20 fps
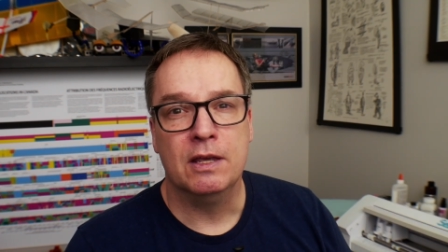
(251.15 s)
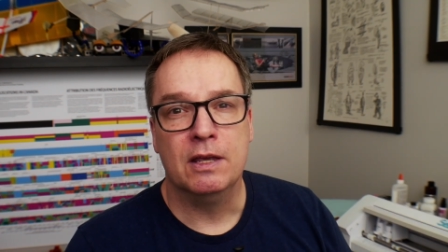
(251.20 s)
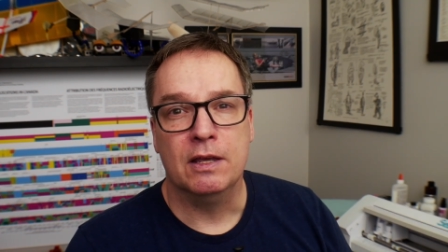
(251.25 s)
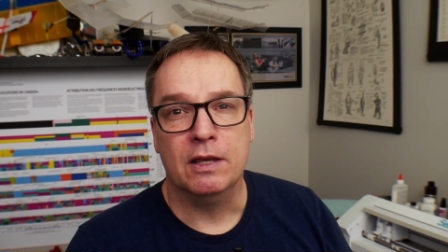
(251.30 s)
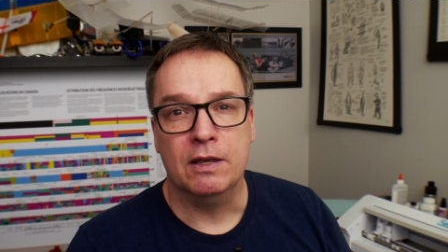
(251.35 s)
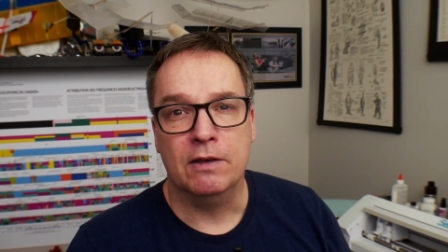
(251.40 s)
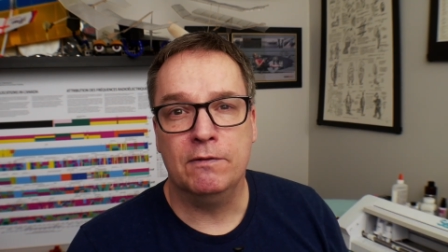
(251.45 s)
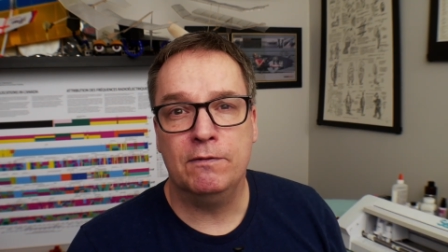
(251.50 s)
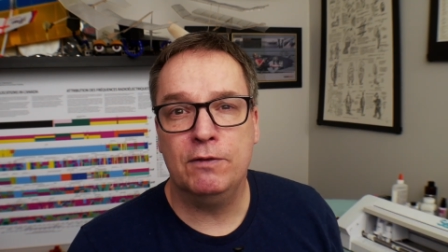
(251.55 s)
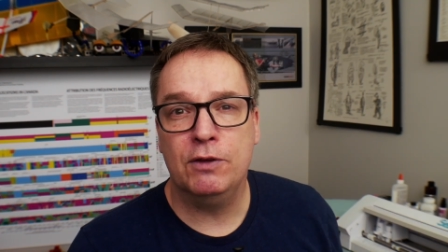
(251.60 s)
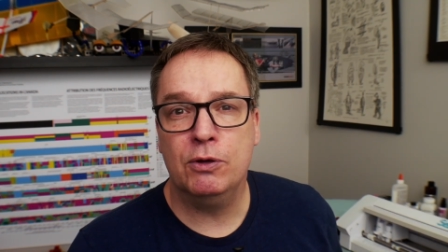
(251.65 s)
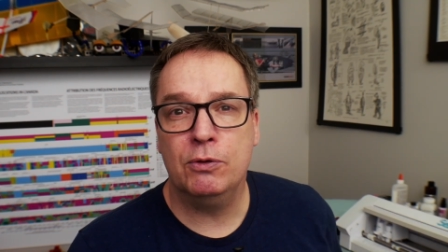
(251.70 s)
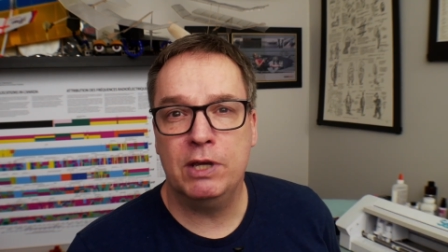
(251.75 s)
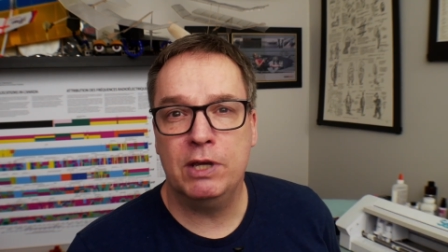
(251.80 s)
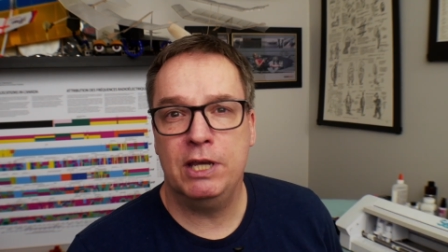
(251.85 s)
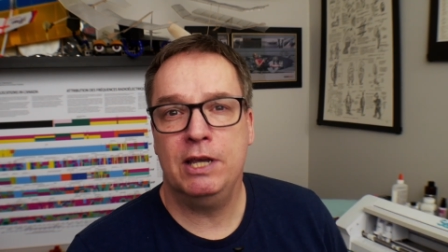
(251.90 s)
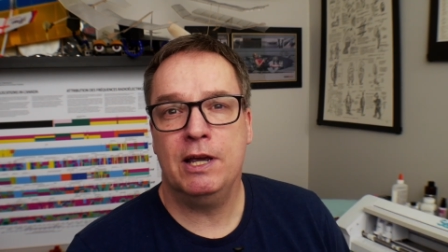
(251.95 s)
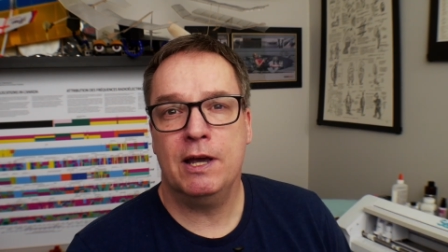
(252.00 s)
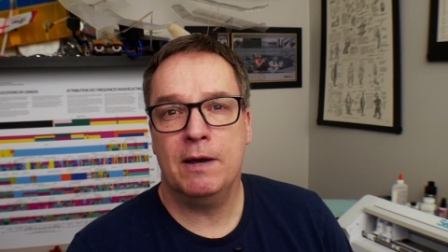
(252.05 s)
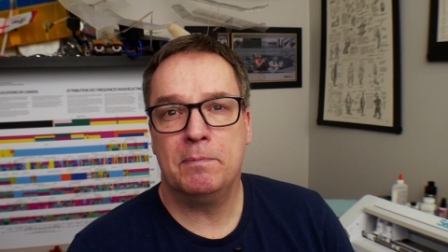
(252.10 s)
If you
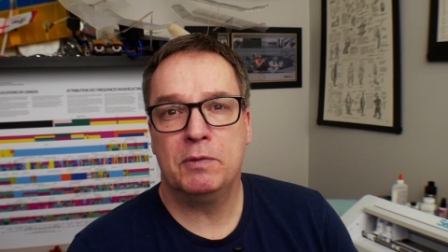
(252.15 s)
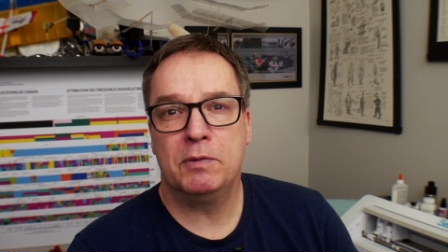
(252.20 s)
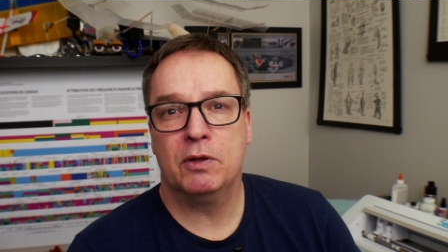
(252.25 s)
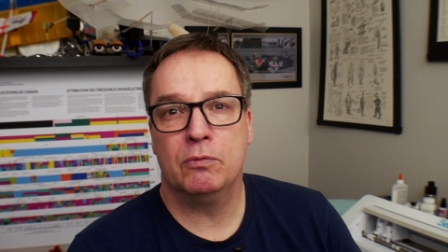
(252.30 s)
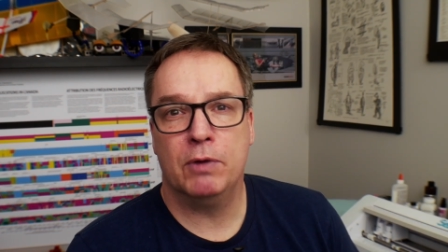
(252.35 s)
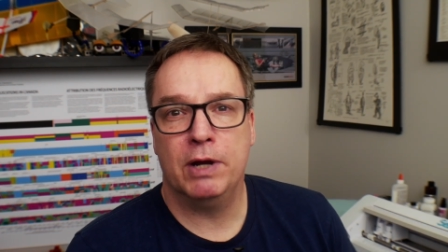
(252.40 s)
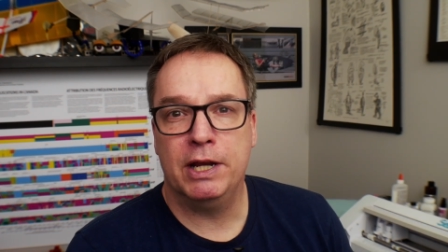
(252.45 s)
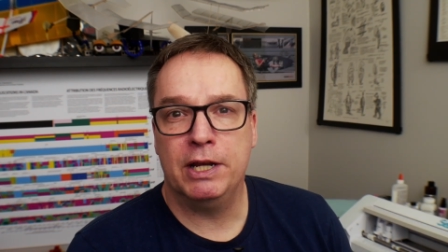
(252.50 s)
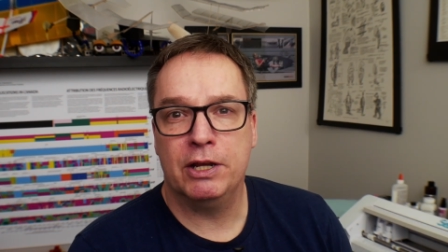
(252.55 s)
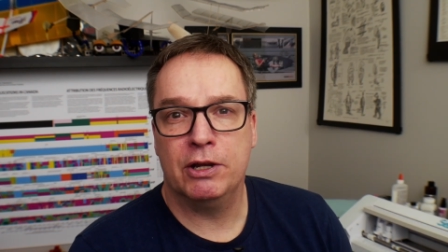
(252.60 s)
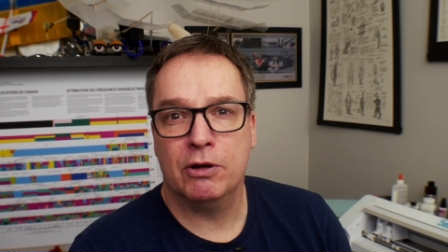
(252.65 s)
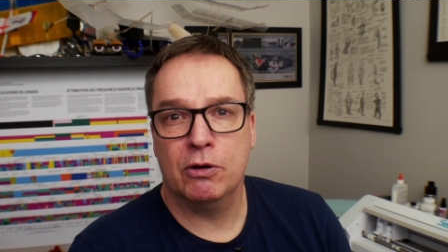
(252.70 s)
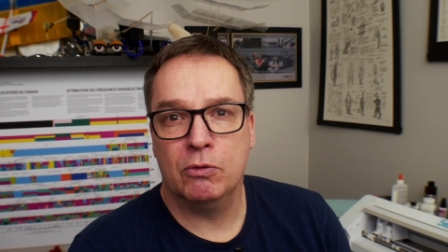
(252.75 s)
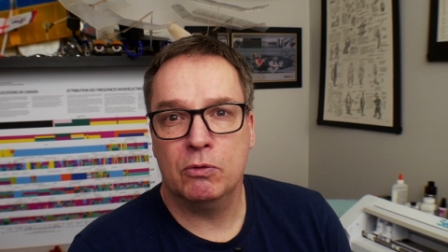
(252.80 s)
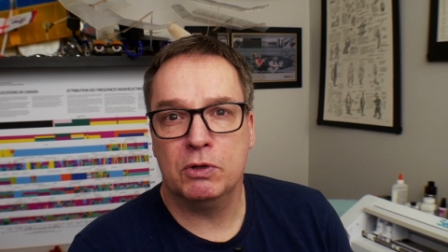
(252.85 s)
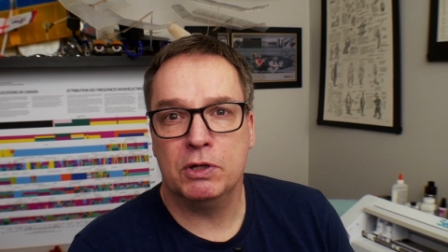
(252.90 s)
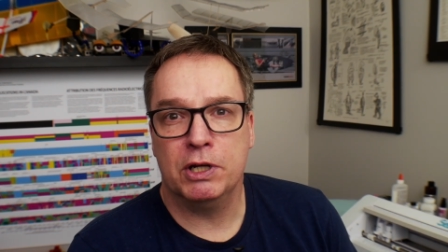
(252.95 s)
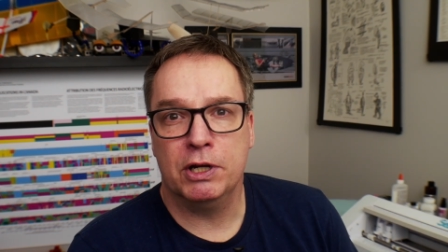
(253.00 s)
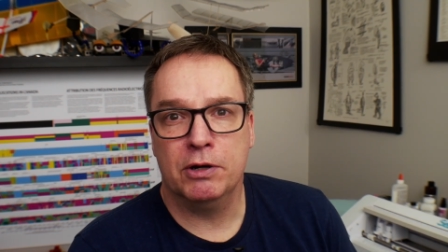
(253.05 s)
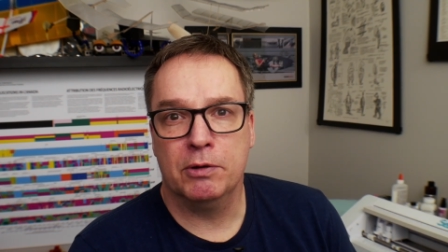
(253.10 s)
key up the
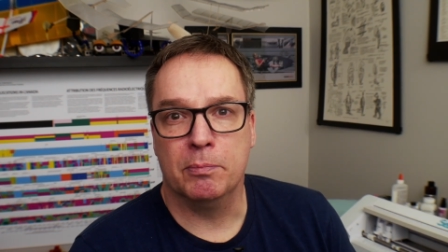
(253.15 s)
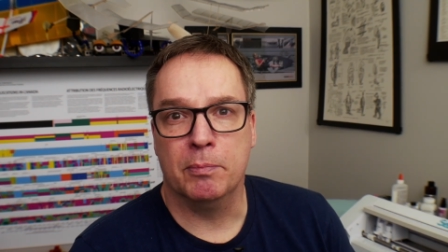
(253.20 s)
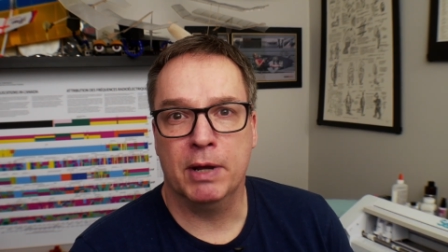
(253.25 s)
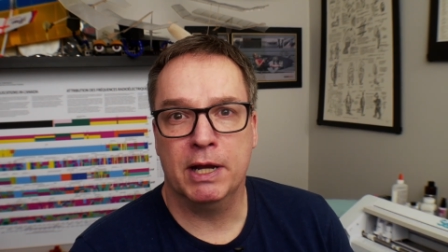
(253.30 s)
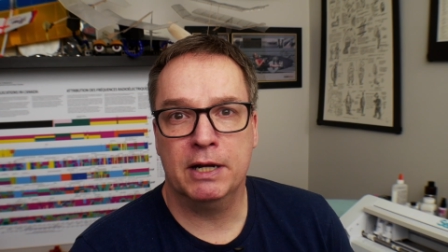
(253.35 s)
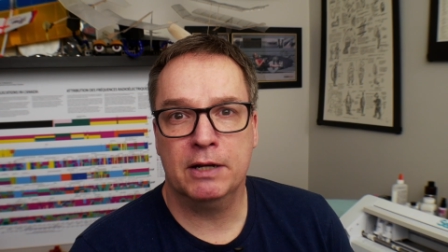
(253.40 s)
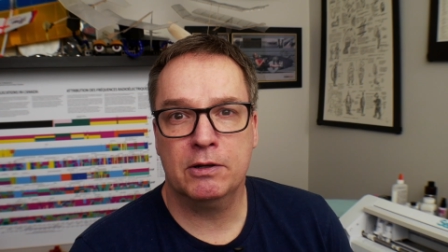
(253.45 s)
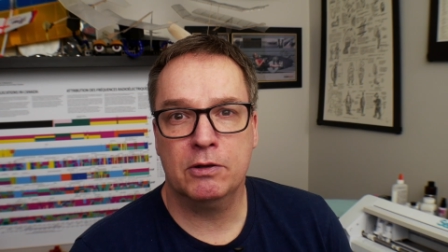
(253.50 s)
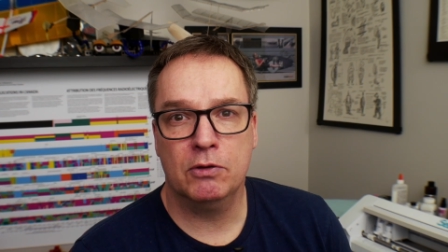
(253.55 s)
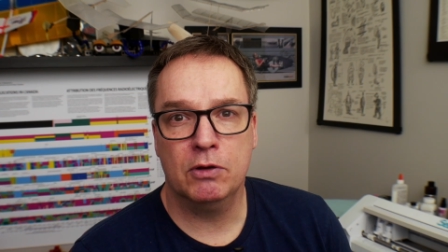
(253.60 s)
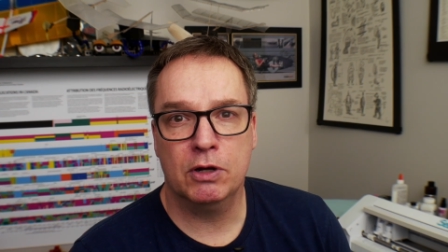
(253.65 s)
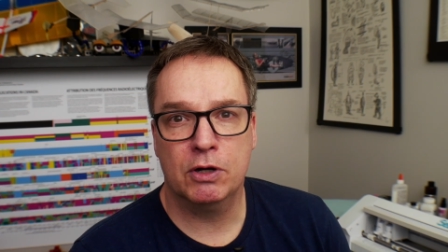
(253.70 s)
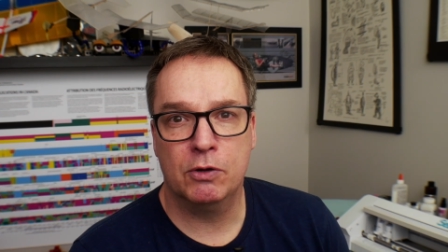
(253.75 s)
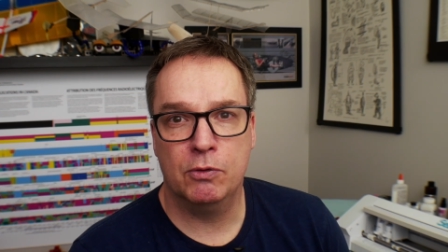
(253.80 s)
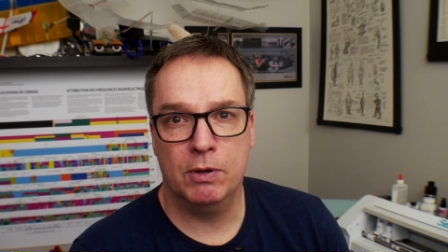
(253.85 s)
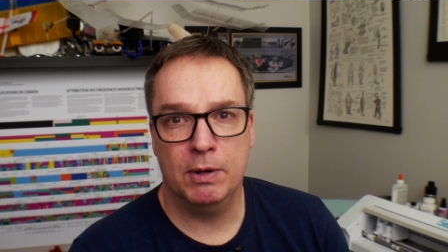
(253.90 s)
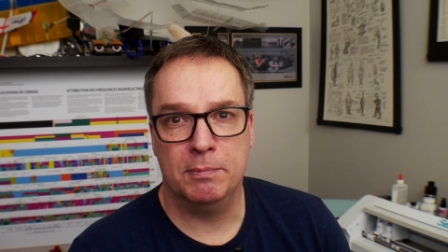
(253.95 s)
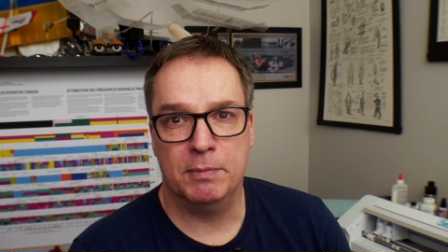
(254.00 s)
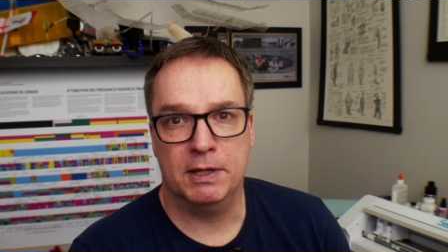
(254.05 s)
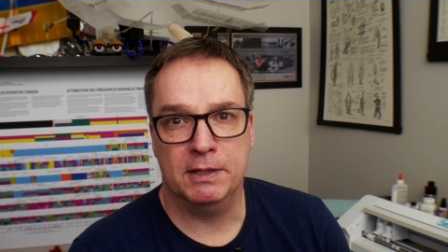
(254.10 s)
radio near medical
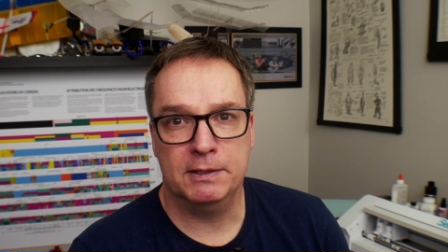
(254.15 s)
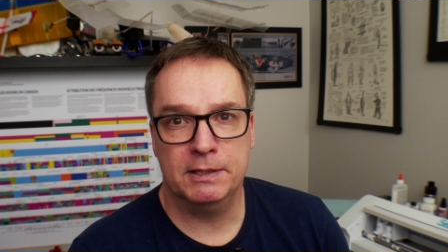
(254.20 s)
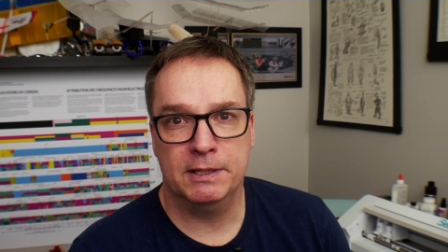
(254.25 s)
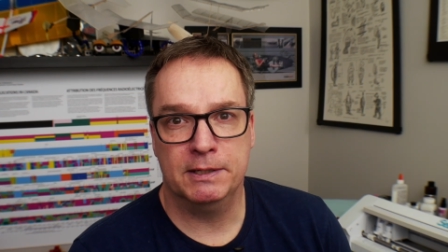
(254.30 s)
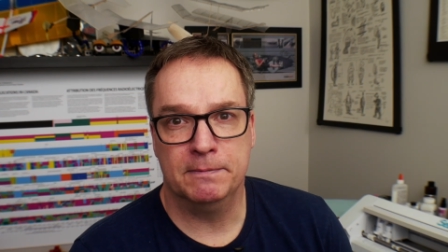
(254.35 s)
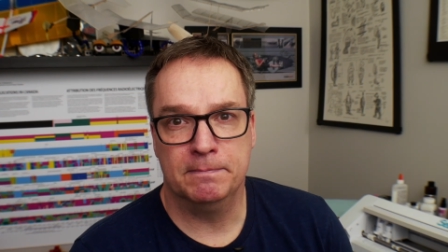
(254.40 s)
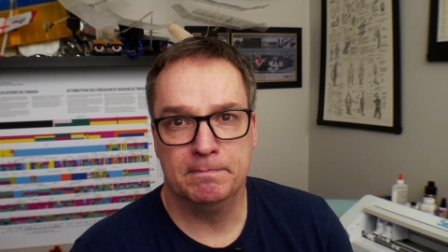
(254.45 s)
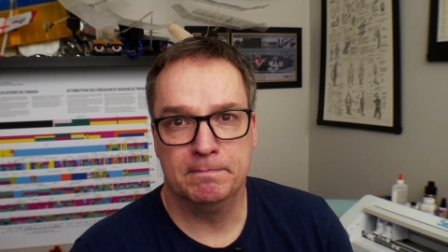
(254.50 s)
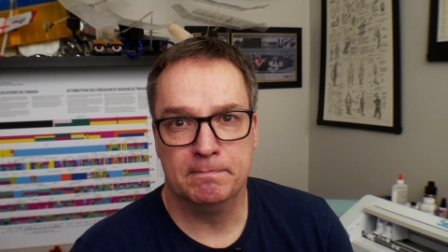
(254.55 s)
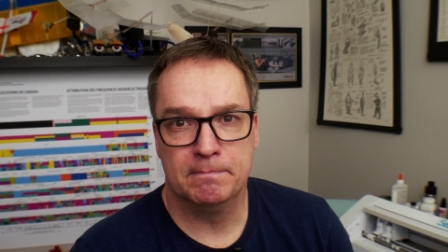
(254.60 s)
equipment,